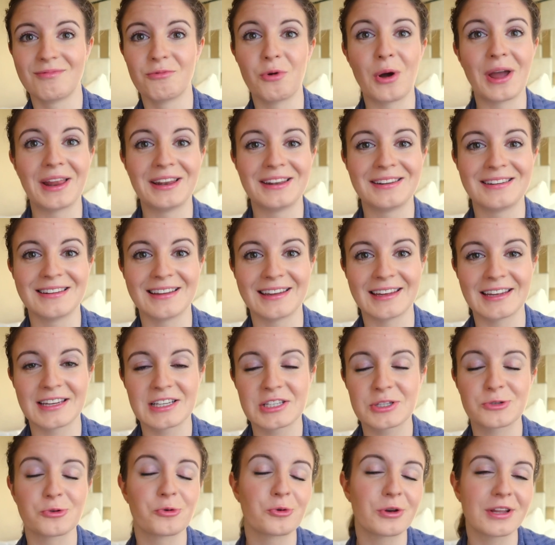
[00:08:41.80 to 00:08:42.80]
when,
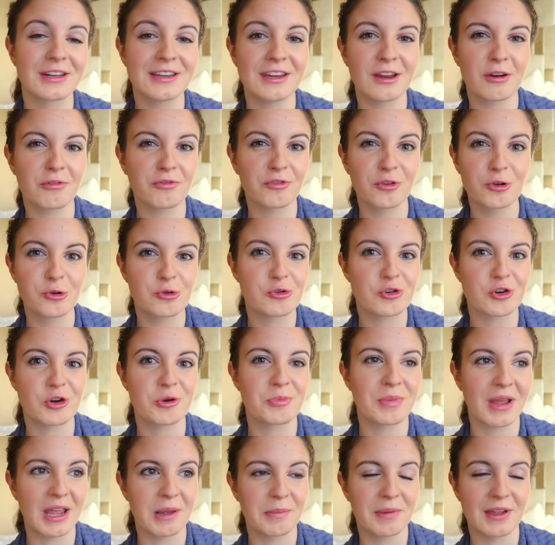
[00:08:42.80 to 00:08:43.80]
like so the near
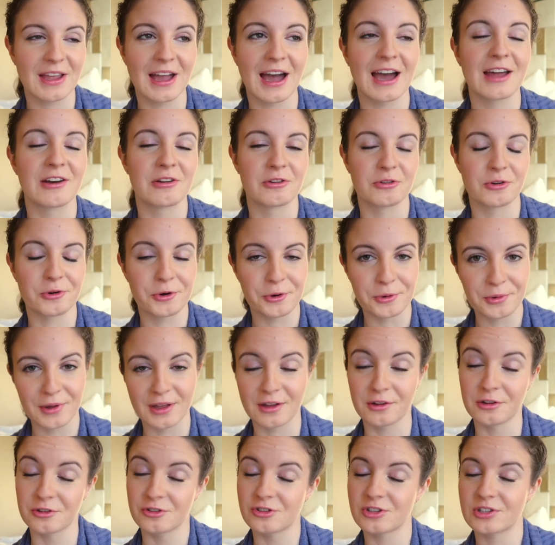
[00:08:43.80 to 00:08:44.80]
future maybe, I don't know.
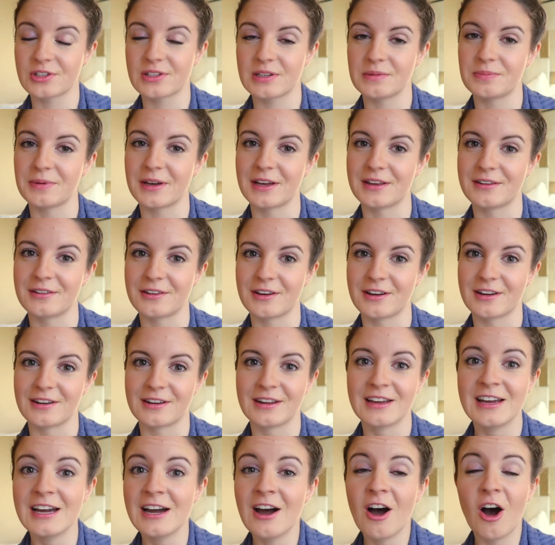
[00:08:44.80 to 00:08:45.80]
It'll just depend
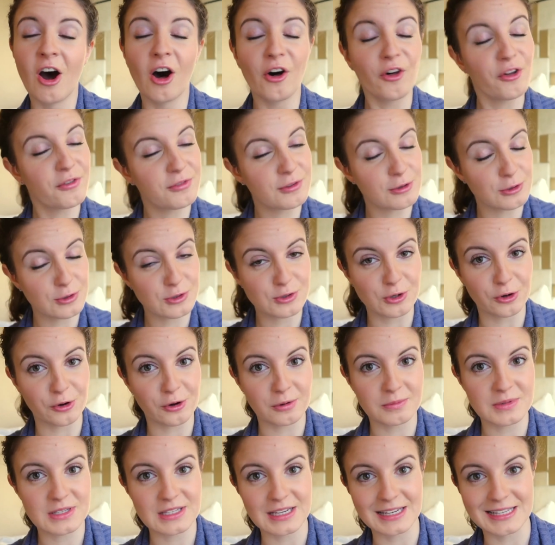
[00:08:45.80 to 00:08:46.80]
on all of those
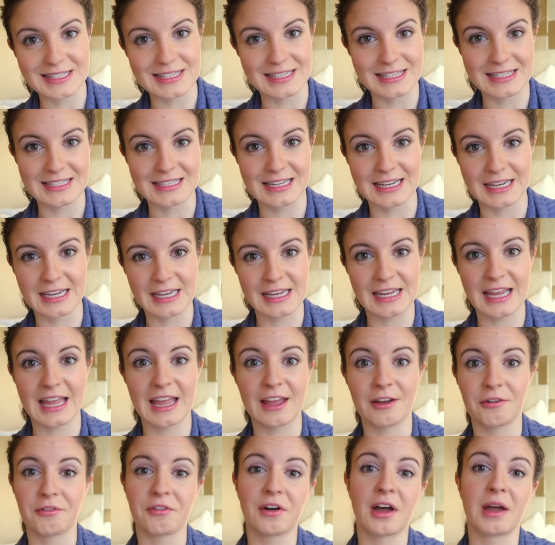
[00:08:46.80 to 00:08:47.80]
circumstances,
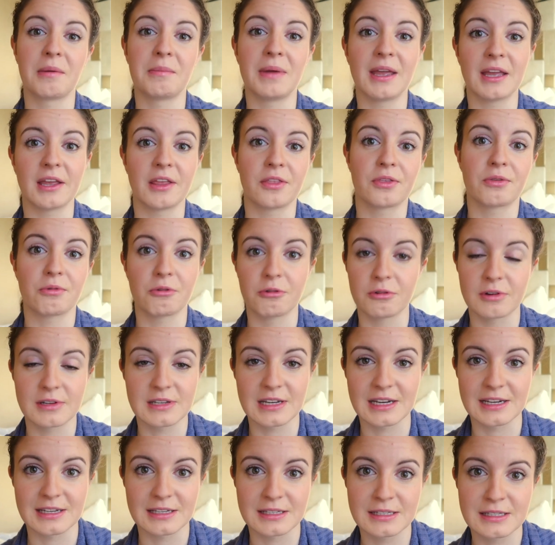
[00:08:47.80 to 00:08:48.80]
like if I make it through
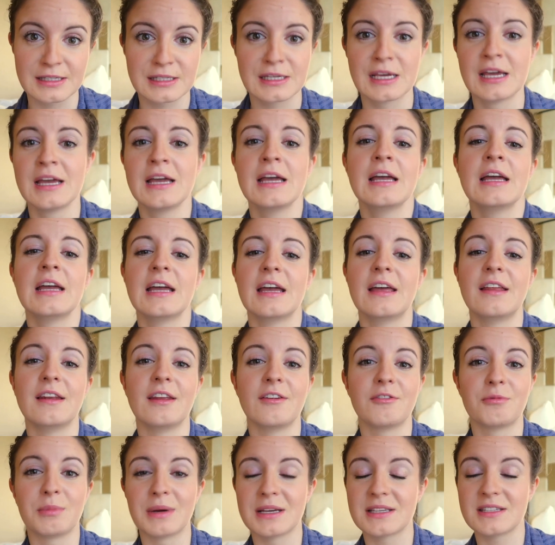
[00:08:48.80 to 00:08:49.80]
the tests
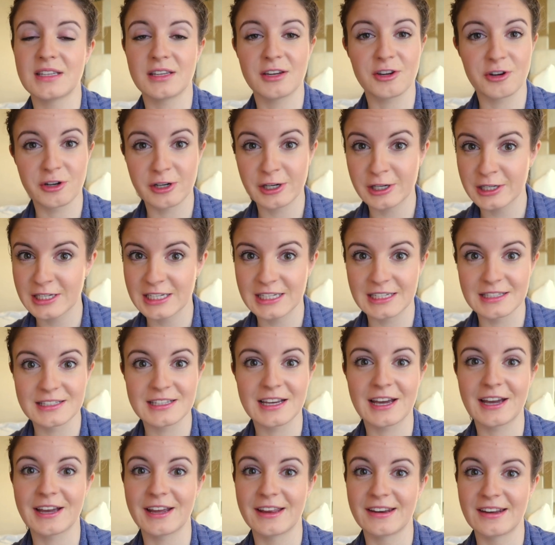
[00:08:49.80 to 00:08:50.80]
and if my seniority
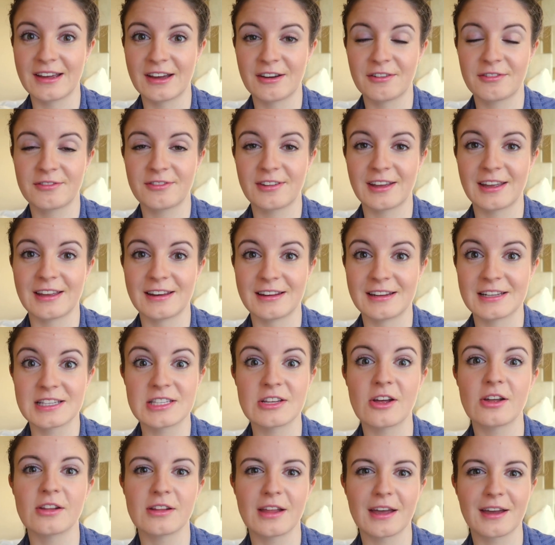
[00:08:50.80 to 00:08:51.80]
is high enough. And
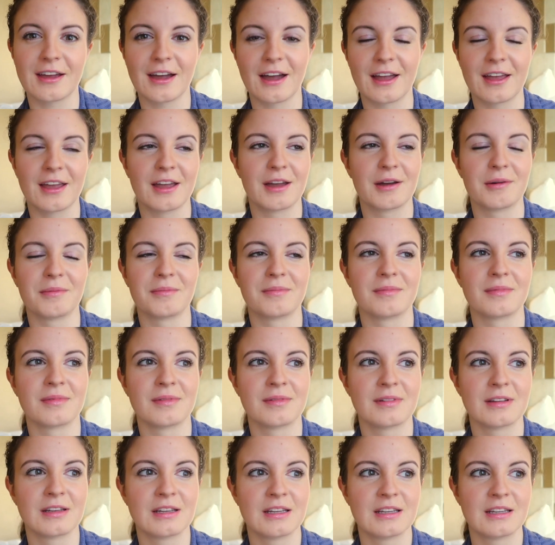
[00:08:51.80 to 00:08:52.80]
it's not like I
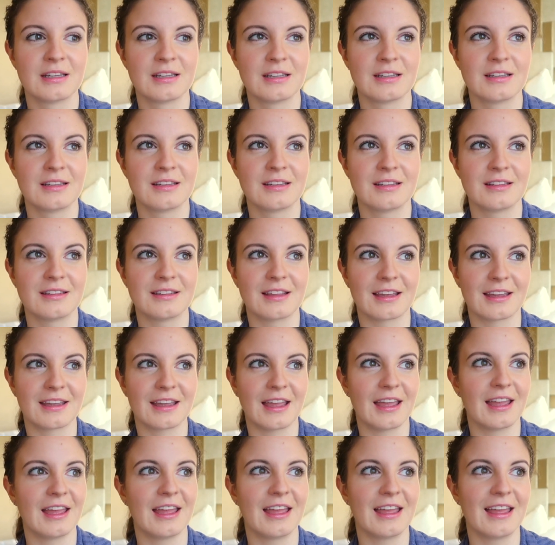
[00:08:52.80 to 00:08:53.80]
am
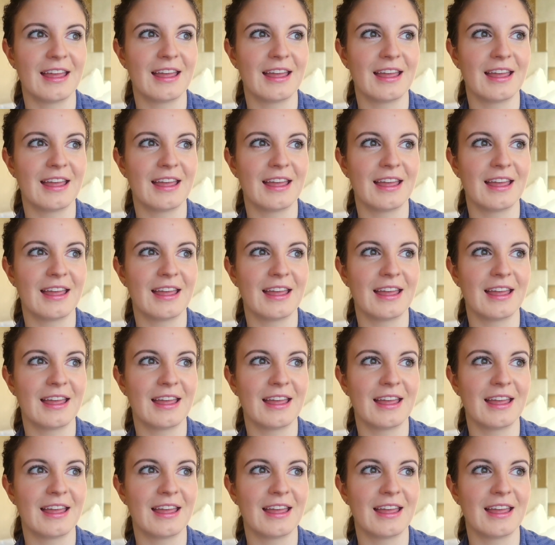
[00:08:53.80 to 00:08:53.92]
like